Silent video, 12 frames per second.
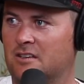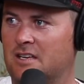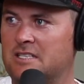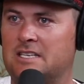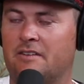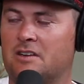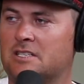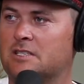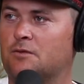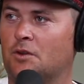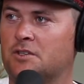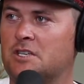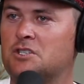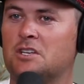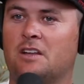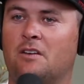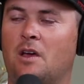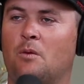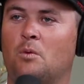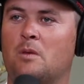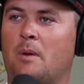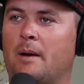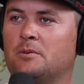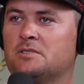He's given us his full attention. And when the
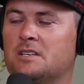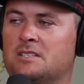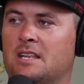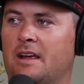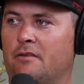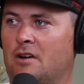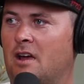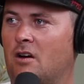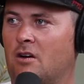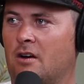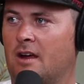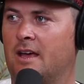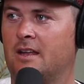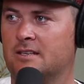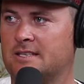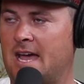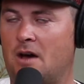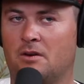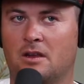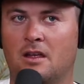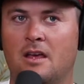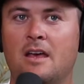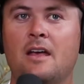Bible says that every hair on our head is counted,